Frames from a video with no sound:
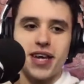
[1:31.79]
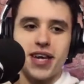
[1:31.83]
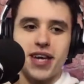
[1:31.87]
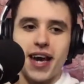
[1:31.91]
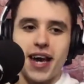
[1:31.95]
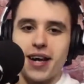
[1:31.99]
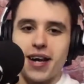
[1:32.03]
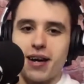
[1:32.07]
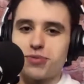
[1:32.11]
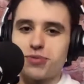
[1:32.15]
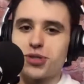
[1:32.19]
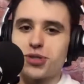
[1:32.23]

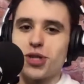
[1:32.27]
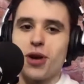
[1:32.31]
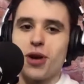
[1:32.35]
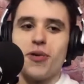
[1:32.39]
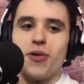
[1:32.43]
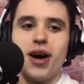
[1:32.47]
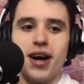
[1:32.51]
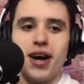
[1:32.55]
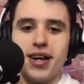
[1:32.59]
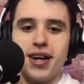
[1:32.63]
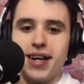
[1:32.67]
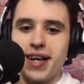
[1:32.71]
getting up so
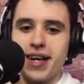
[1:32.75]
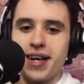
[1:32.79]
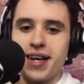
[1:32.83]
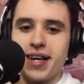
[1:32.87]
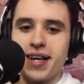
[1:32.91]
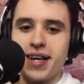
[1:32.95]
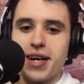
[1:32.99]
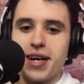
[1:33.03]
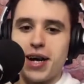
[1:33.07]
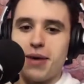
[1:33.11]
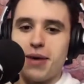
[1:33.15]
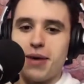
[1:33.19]
early
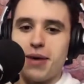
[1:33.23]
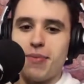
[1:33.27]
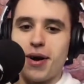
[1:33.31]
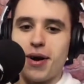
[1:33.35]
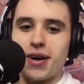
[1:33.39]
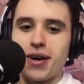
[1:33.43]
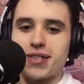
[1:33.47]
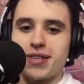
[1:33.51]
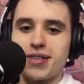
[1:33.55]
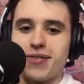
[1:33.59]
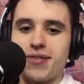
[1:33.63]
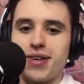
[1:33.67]
American time.